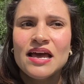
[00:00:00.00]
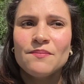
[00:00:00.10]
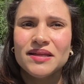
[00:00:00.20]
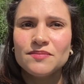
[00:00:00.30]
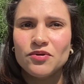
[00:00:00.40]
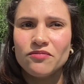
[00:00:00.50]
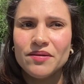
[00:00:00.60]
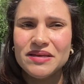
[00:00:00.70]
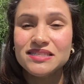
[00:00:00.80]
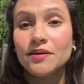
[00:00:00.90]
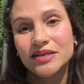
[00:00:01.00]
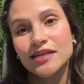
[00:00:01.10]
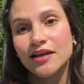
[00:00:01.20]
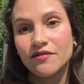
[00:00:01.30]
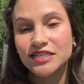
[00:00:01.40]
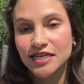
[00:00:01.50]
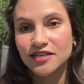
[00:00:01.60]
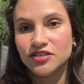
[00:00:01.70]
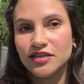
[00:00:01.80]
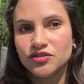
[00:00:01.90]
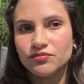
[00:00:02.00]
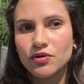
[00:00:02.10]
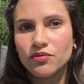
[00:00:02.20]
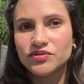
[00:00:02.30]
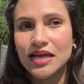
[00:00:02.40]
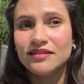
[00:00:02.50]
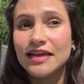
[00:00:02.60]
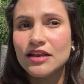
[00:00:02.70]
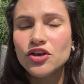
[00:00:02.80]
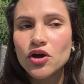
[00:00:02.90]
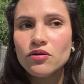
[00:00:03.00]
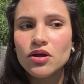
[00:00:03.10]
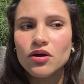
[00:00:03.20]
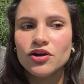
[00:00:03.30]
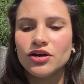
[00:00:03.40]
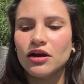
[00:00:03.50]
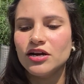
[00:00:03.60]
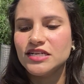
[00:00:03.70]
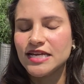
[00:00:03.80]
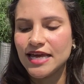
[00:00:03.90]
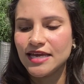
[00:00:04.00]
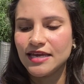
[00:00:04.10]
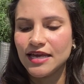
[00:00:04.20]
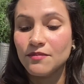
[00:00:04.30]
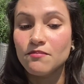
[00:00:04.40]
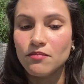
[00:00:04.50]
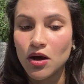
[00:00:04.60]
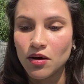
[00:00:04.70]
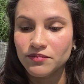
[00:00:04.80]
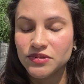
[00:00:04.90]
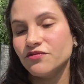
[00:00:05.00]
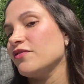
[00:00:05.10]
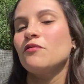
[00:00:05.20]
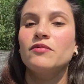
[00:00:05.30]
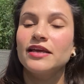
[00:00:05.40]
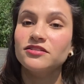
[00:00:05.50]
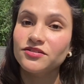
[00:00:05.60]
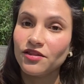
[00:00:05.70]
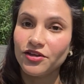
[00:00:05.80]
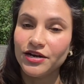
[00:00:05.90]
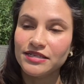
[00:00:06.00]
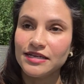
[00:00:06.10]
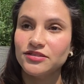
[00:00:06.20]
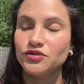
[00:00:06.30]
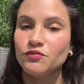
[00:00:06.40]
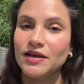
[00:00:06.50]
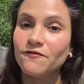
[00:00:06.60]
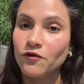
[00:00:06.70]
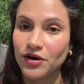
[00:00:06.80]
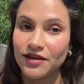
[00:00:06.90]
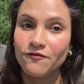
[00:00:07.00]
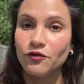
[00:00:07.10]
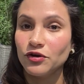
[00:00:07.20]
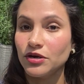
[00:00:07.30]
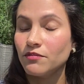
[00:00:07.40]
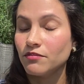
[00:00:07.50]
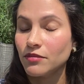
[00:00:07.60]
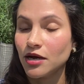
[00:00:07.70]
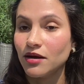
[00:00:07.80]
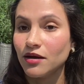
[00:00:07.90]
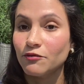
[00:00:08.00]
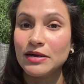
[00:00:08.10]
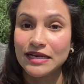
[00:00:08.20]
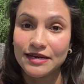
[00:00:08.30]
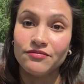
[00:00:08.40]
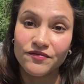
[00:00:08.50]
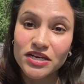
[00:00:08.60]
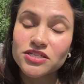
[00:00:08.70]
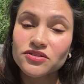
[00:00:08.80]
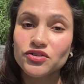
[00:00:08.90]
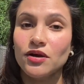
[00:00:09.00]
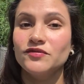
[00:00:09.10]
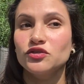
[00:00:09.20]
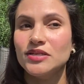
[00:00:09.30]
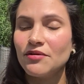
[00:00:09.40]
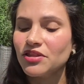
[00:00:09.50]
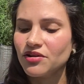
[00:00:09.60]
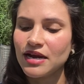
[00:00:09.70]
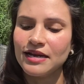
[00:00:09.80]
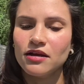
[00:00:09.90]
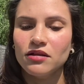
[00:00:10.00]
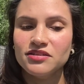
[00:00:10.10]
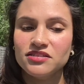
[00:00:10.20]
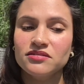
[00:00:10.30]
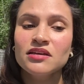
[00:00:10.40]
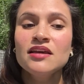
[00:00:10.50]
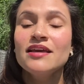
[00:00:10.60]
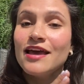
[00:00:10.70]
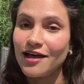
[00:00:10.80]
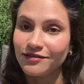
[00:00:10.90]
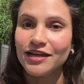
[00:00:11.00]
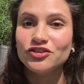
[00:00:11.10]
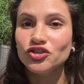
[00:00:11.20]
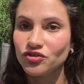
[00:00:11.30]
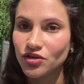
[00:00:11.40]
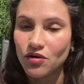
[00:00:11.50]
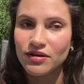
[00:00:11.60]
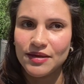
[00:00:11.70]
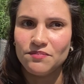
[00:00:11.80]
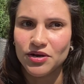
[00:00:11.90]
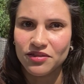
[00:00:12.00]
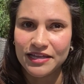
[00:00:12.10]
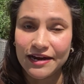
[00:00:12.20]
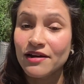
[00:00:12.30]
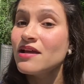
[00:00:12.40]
But the problem is that Masarykova changed its rules and they no longer are taking moms from week 36 to week 40 for weekly revisions. You have to stay with your gynecologist and then just go give birth there.